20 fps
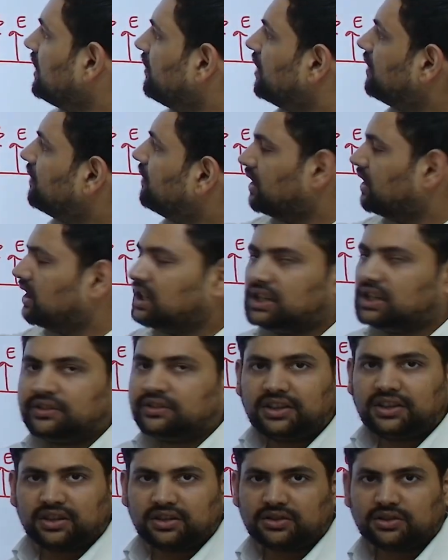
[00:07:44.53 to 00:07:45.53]
equal this
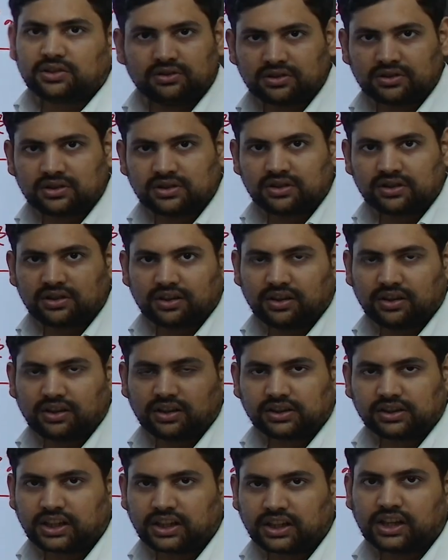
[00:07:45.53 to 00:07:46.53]
holds,
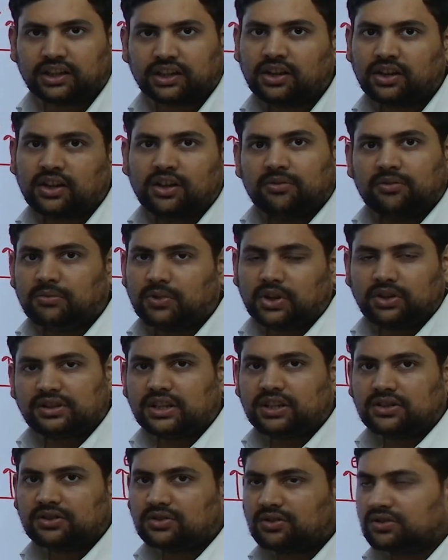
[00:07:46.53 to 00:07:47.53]
correct, because there is no
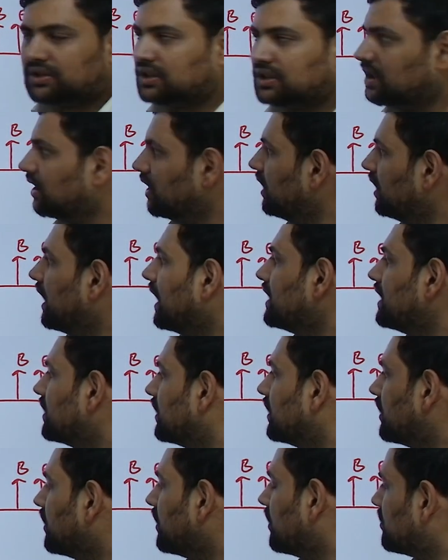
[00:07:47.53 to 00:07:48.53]
single answer. So
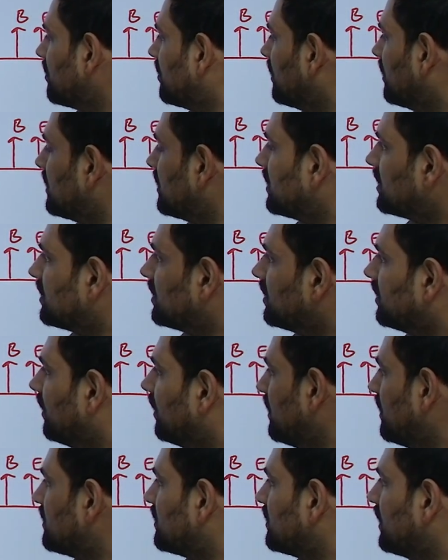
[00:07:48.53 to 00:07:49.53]
this is
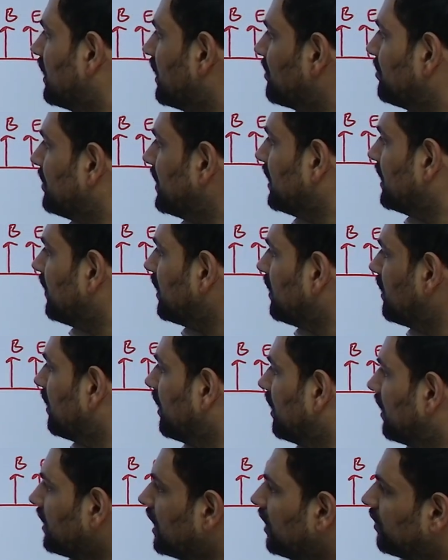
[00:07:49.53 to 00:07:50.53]
statement 1.
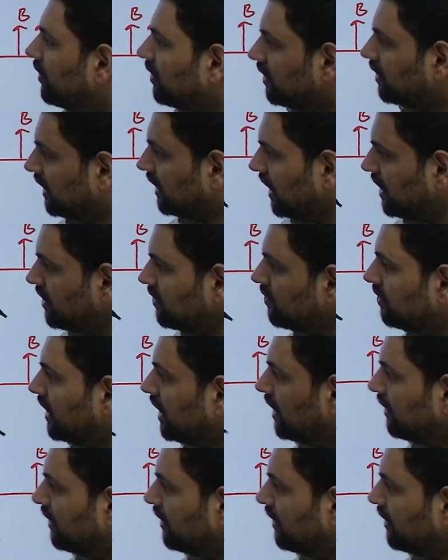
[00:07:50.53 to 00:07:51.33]
Now can you tell from this